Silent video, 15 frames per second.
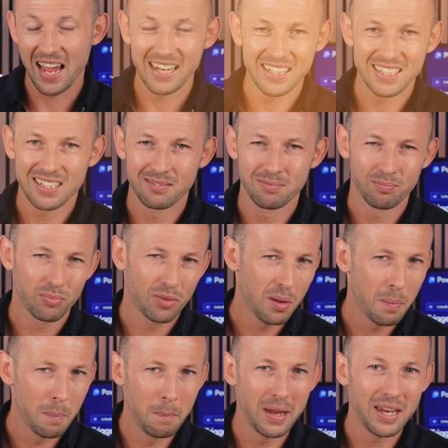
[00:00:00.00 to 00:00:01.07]
8.
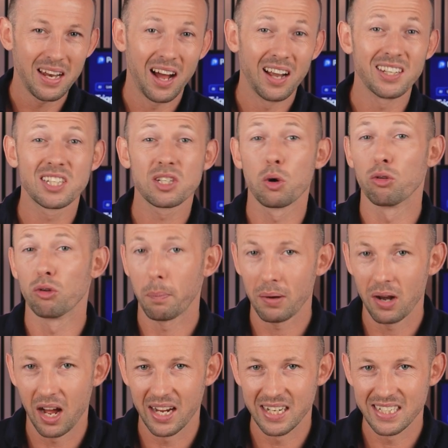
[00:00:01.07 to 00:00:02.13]

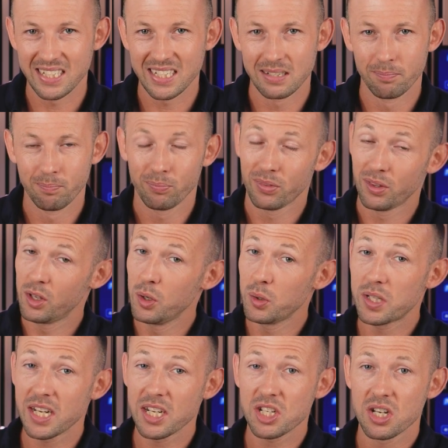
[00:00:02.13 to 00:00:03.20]
Min_replies.
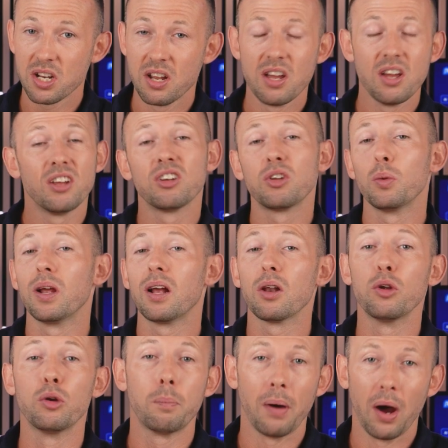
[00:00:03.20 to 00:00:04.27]
Usage to
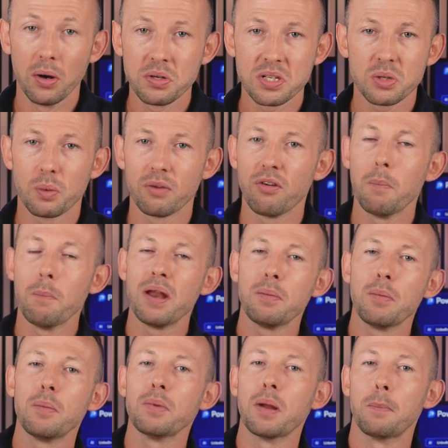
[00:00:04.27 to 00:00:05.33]
include posts with a
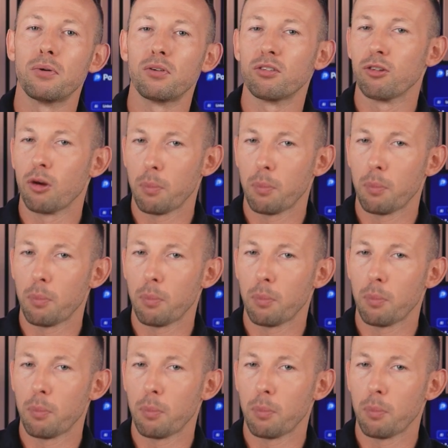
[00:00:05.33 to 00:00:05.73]
minimum number of